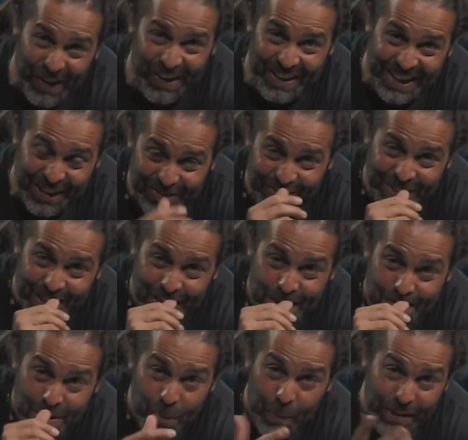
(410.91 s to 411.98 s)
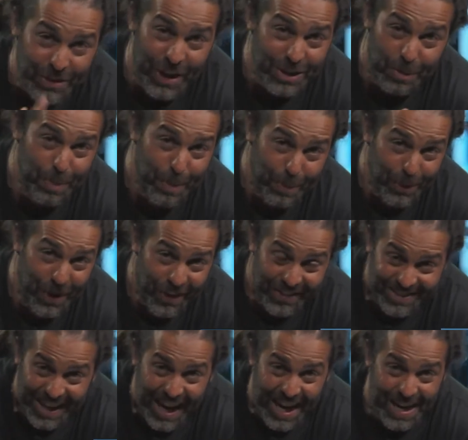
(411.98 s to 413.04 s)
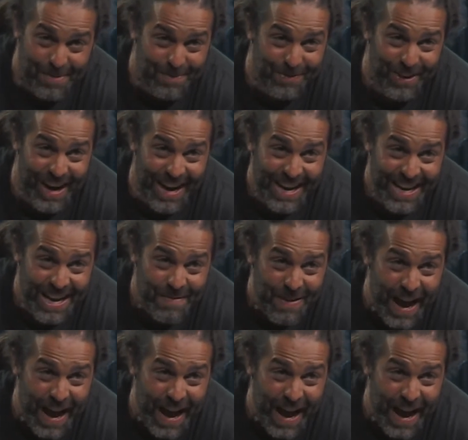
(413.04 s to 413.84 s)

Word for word: all live, we talk to people all the time, right?